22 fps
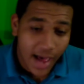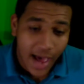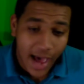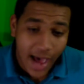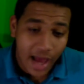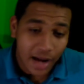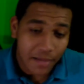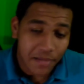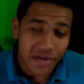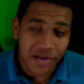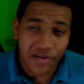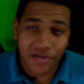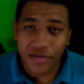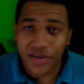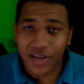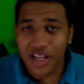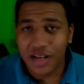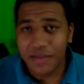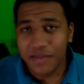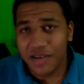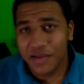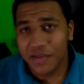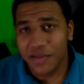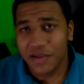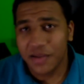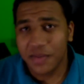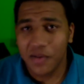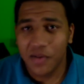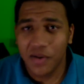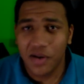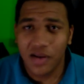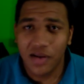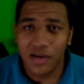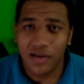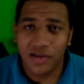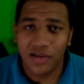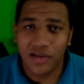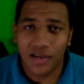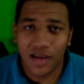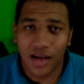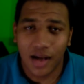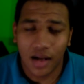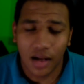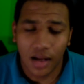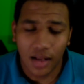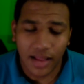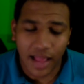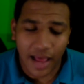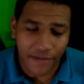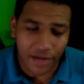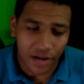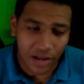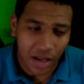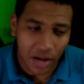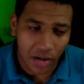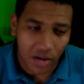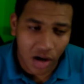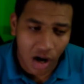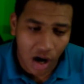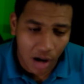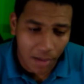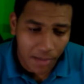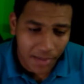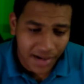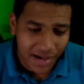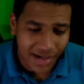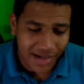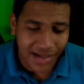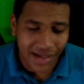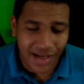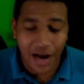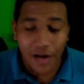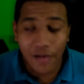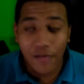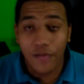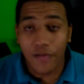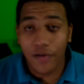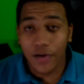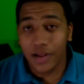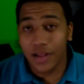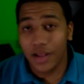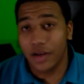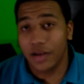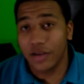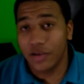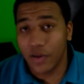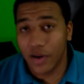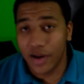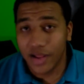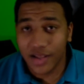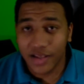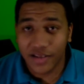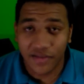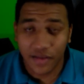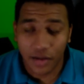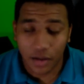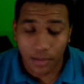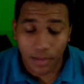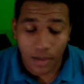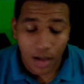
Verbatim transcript: And Mystery Team is supposed to be one of those laugh-out-loud comedies, and I really enjoy this film.